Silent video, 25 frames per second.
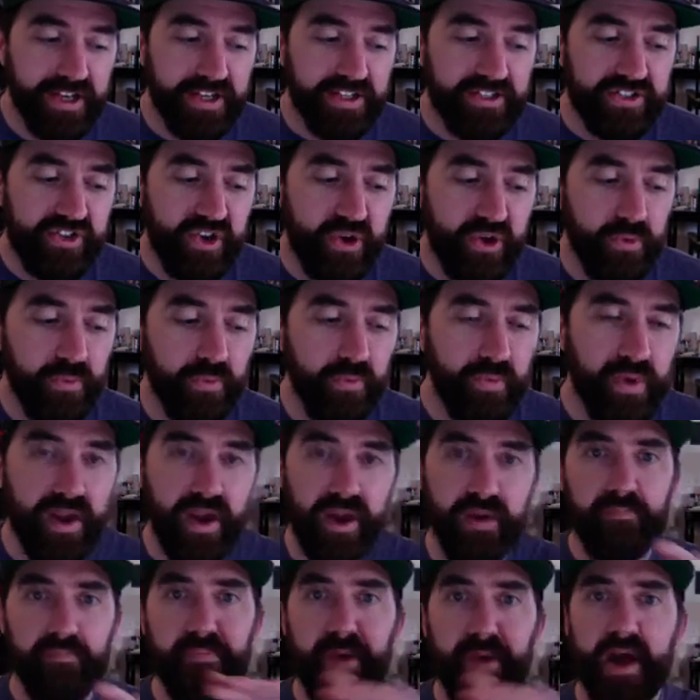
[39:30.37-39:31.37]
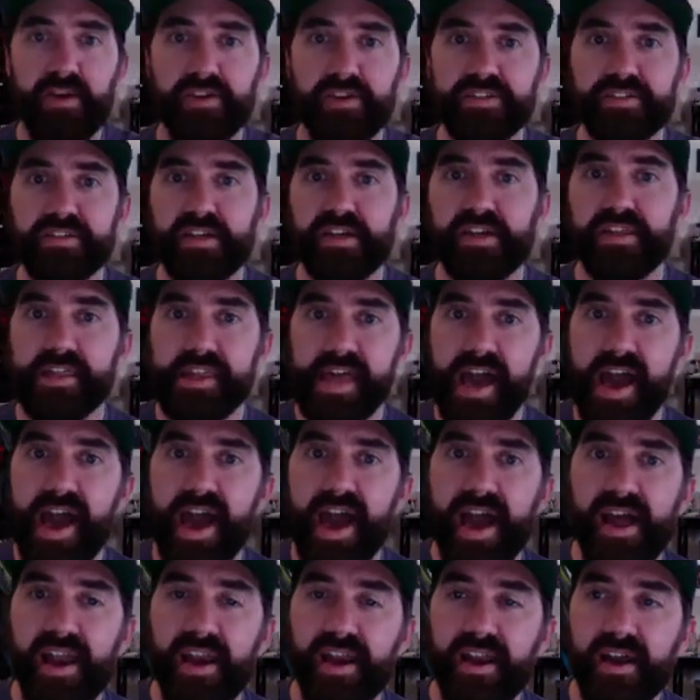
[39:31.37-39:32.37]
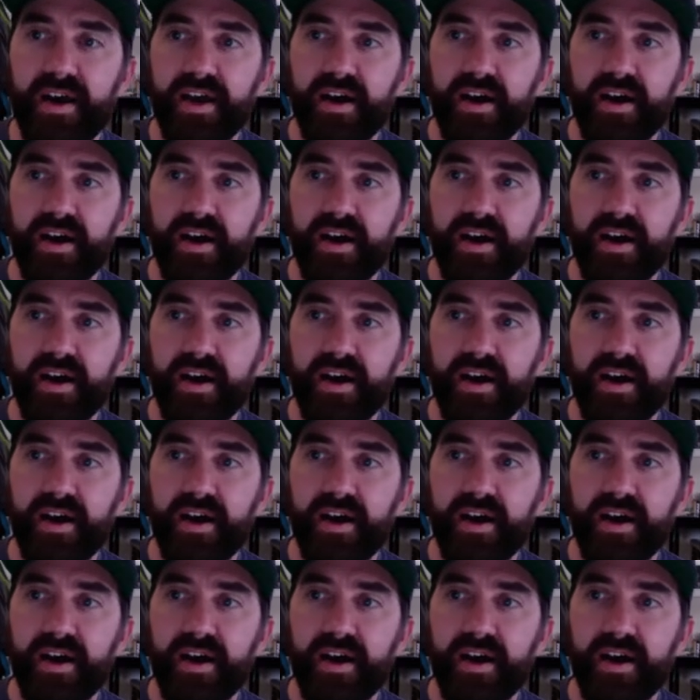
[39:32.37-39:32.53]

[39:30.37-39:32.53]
So when I'm balancing that